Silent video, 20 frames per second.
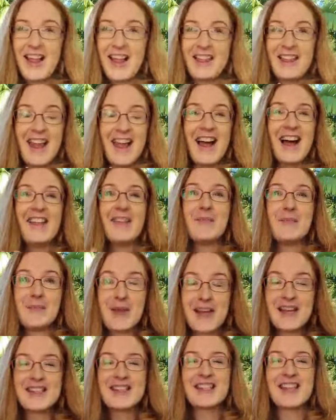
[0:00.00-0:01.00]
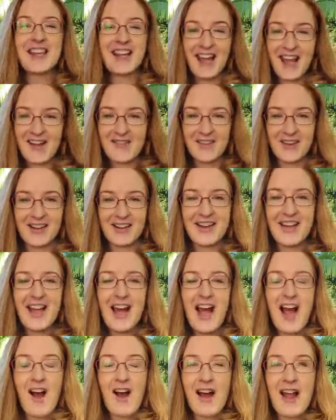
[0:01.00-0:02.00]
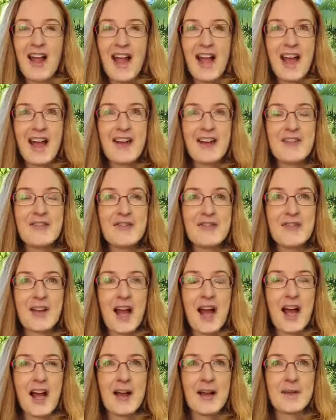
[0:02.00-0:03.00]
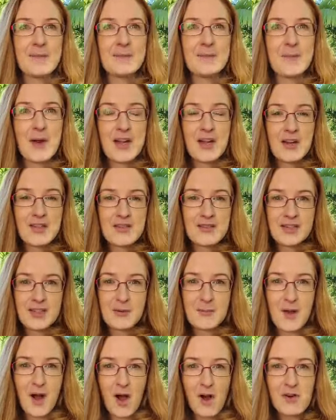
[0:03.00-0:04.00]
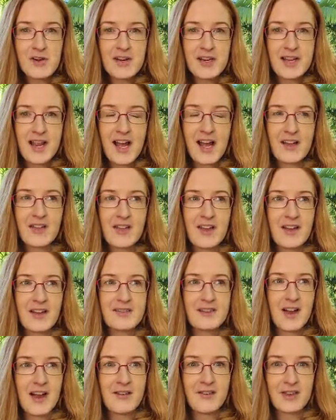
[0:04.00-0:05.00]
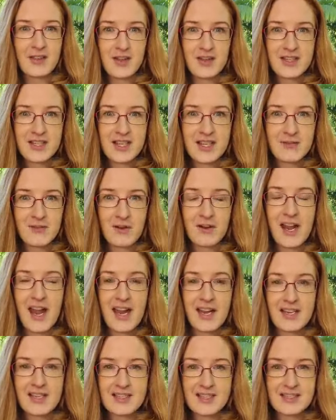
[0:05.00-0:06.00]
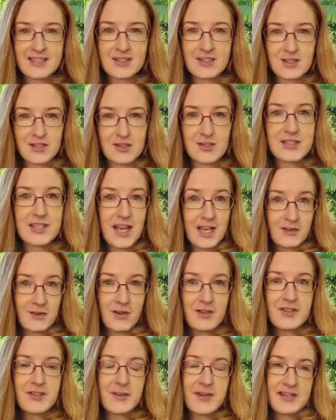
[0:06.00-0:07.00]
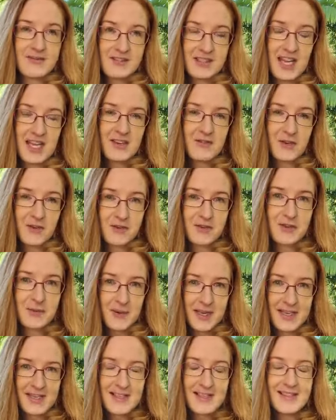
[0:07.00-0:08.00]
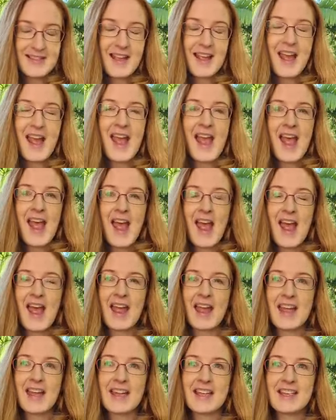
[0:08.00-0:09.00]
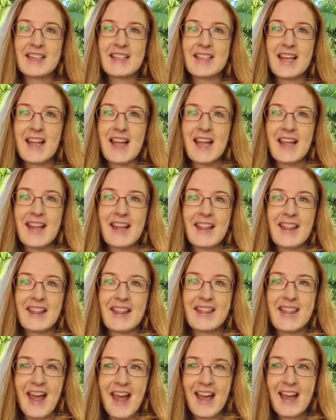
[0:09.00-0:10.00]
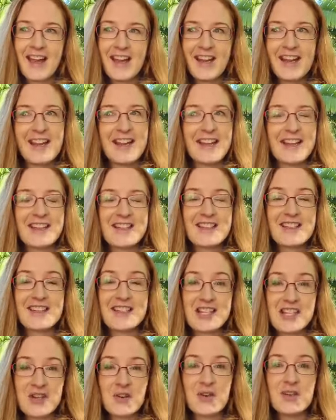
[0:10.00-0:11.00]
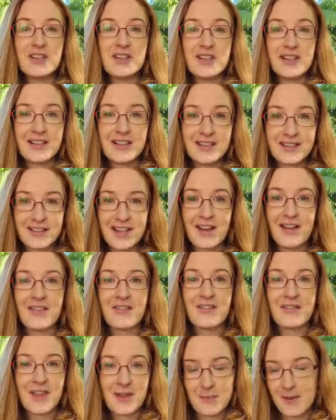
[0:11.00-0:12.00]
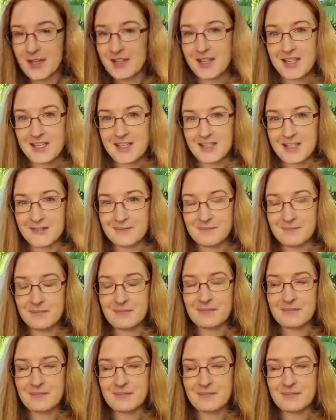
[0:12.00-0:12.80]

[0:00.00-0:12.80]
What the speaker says: They are the best thing ever. I have, my girls are a little bit older now. I have a 13-year-old and two 10-year-olds, so I have 10-year-old twins. And they still love their mud kitchen.